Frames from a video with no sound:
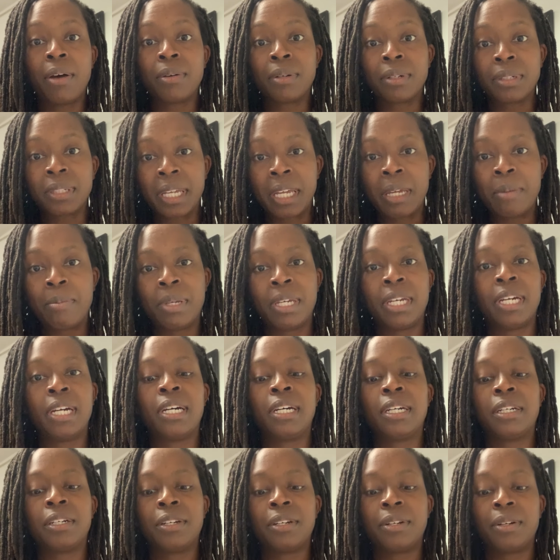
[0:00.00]
outer
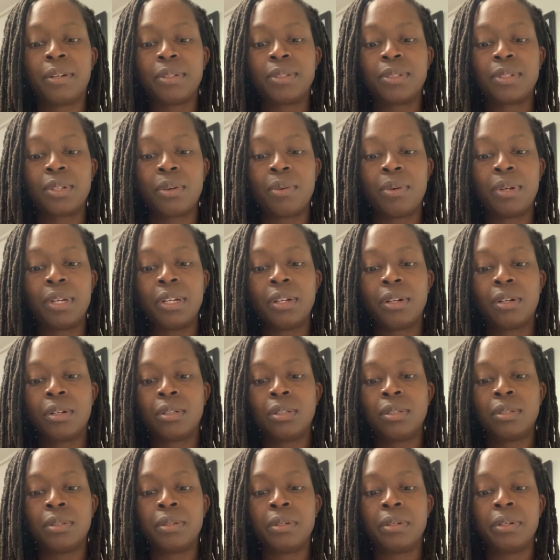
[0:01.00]
labia could also
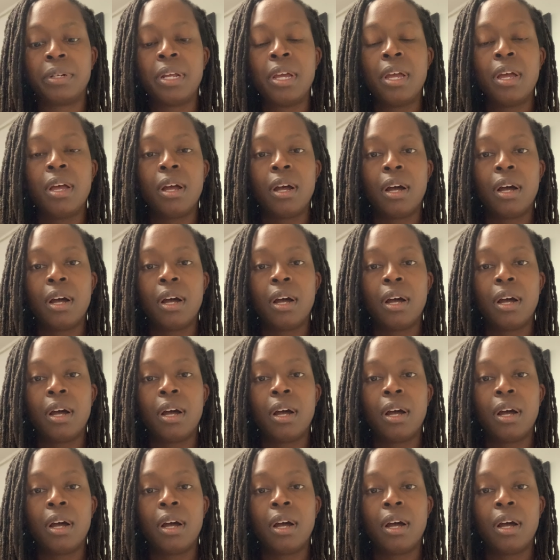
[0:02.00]
include